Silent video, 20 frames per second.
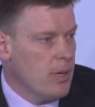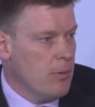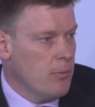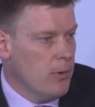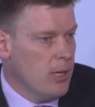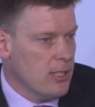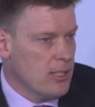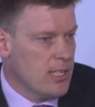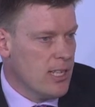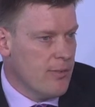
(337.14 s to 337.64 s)

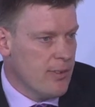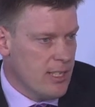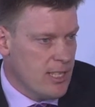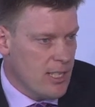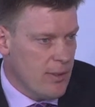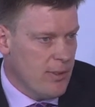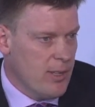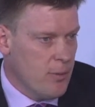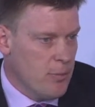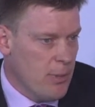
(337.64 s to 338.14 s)
whilst giving
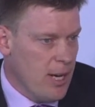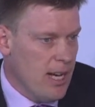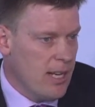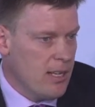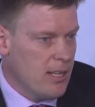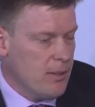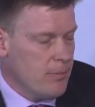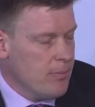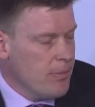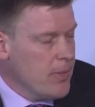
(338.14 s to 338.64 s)
something
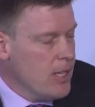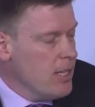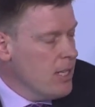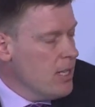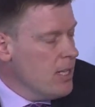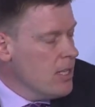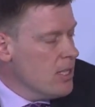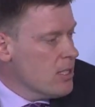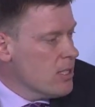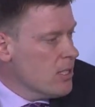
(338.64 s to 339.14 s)
back.
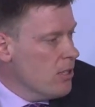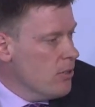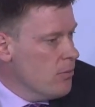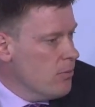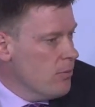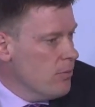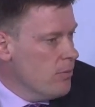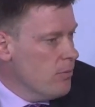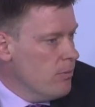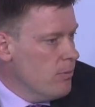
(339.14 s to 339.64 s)

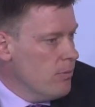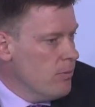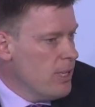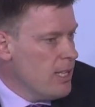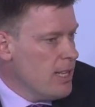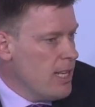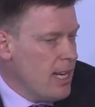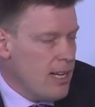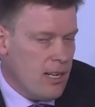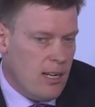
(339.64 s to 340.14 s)
So
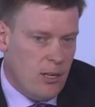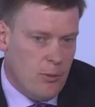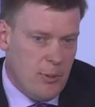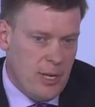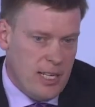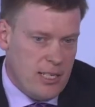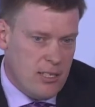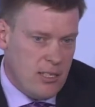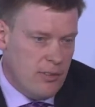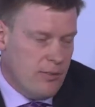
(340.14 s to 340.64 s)
with that, I'll
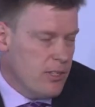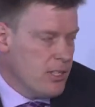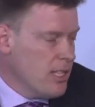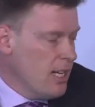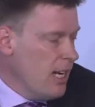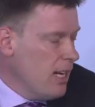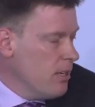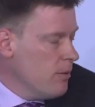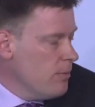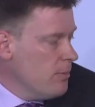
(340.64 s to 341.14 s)
pass over
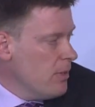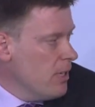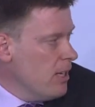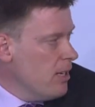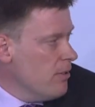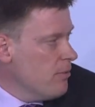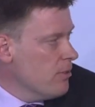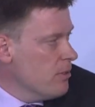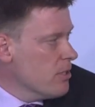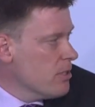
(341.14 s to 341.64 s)
to Adam
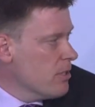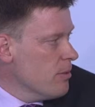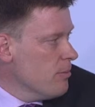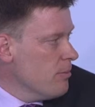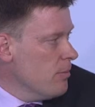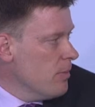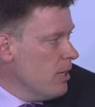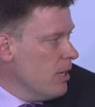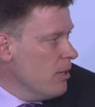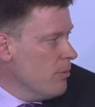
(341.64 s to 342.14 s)
for
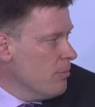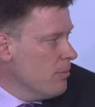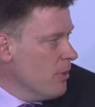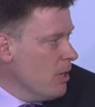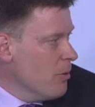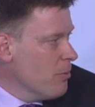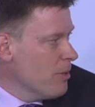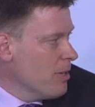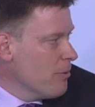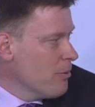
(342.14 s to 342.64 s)
some
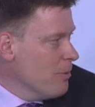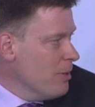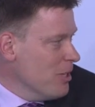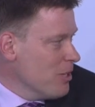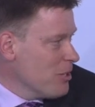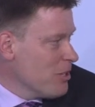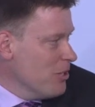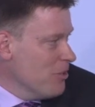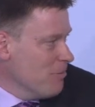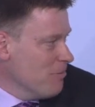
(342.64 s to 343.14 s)
opening
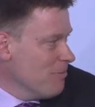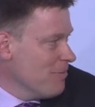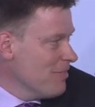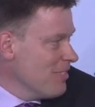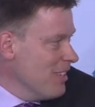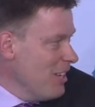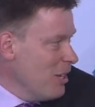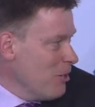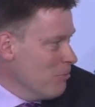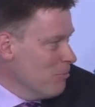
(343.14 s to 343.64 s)
remarks. So
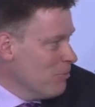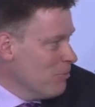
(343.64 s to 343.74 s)
Adam,